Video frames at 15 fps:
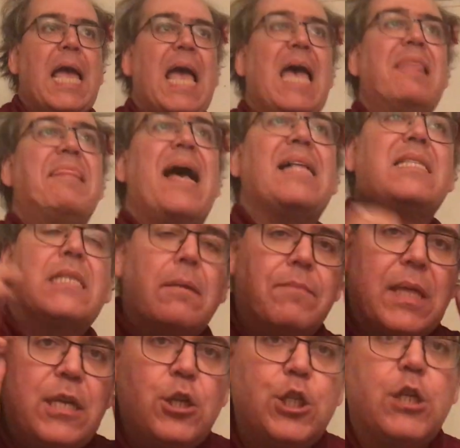And that's
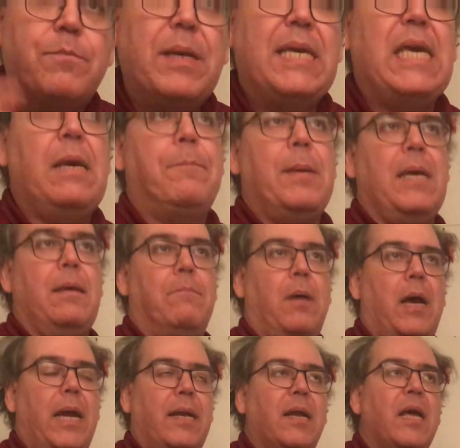something you should be keeping in
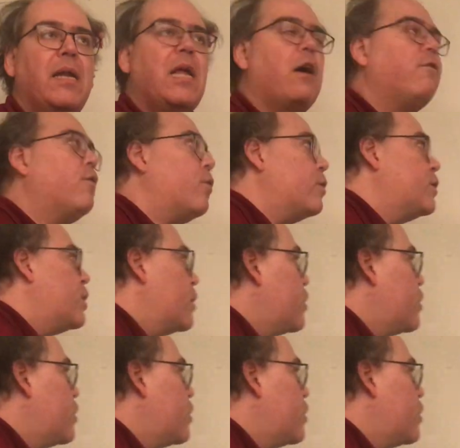mind. Now, of course,